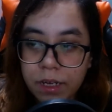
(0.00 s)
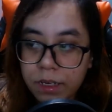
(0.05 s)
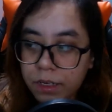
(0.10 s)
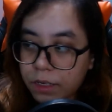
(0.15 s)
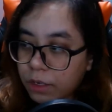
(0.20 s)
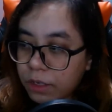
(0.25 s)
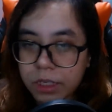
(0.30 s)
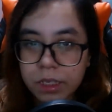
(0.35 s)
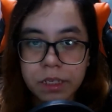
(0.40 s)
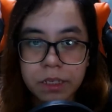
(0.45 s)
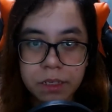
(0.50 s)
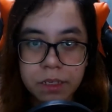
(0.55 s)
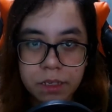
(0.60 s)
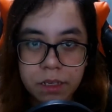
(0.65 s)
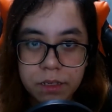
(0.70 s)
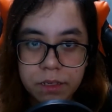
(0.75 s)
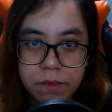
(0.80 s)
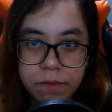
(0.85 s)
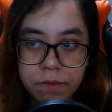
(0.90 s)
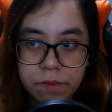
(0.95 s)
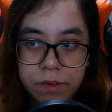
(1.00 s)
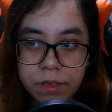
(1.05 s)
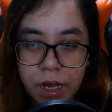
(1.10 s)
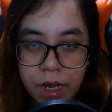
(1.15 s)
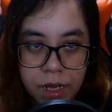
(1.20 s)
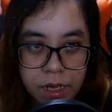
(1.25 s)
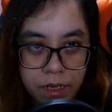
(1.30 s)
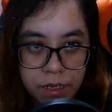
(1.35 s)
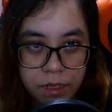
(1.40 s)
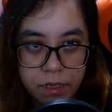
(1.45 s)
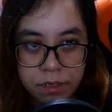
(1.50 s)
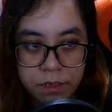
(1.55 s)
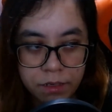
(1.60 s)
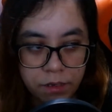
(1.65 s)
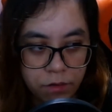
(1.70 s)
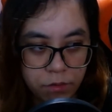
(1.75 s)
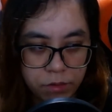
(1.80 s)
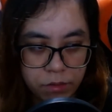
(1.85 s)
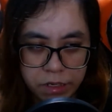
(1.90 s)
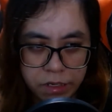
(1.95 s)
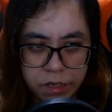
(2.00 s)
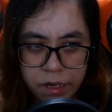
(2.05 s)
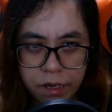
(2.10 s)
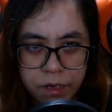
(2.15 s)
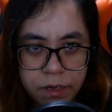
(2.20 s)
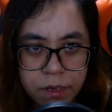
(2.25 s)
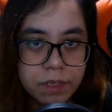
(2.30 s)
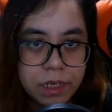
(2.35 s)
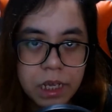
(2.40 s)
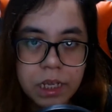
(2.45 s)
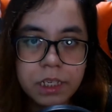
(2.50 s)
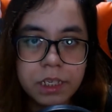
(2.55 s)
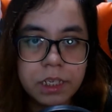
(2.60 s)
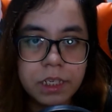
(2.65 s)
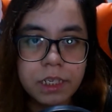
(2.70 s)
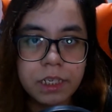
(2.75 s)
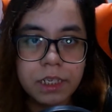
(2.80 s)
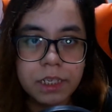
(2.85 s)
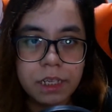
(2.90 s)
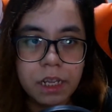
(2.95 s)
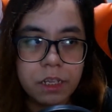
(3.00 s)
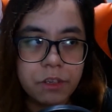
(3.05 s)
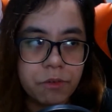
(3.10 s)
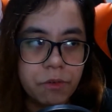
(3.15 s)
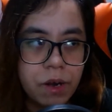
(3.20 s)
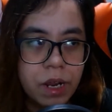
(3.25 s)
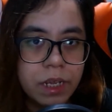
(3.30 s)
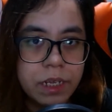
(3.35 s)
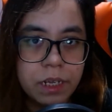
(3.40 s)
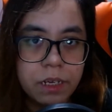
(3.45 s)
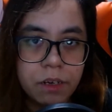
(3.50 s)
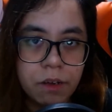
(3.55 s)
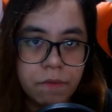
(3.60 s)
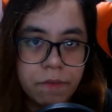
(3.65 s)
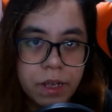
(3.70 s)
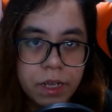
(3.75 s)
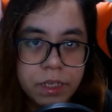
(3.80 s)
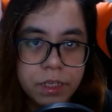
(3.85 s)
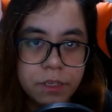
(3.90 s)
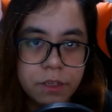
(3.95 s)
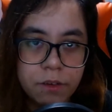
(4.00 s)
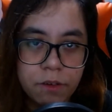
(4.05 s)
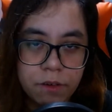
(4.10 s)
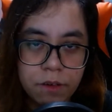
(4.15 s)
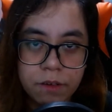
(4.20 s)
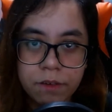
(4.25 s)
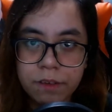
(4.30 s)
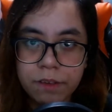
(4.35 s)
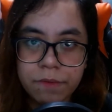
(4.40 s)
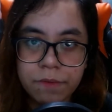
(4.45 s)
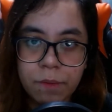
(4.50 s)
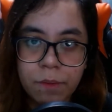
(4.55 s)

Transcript: because he's the Kai and he looks like a tiger. Kenshin is the dragon of Ichigo, because from